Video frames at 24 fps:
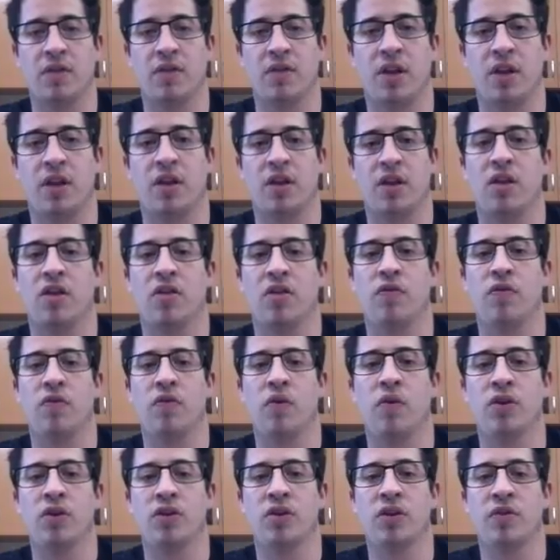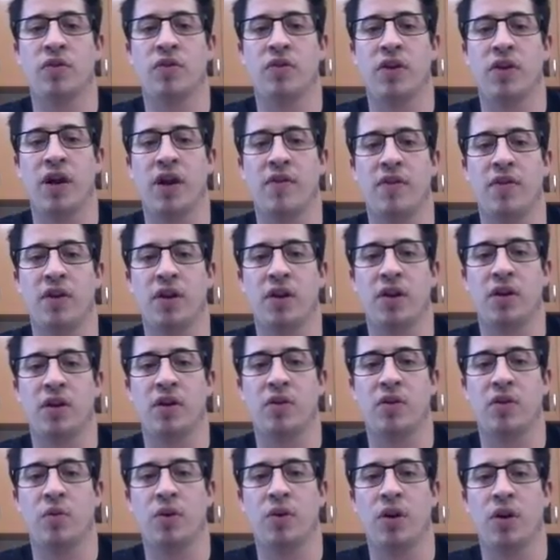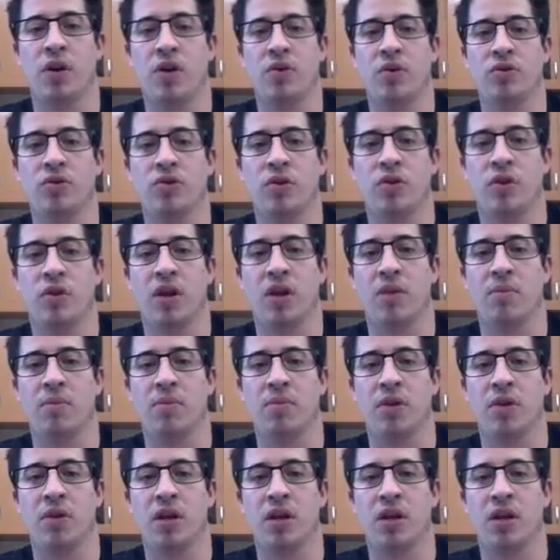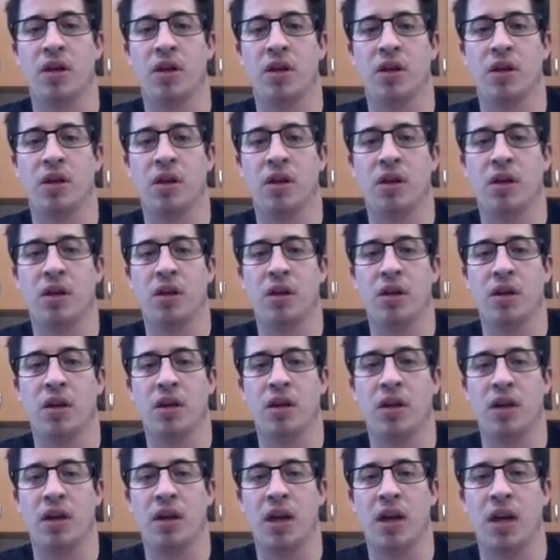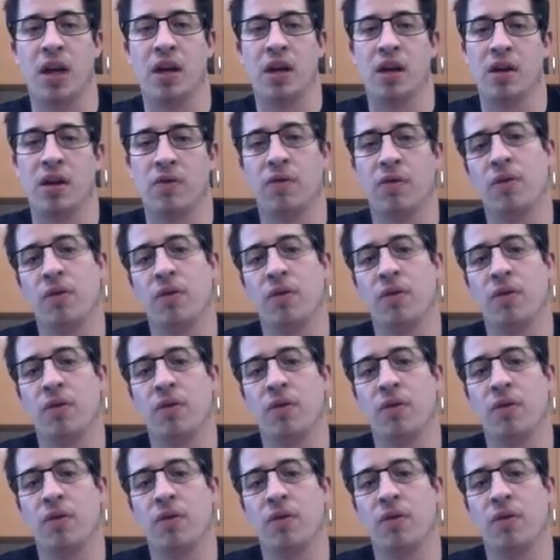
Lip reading: then the force of gravity would also then be negative.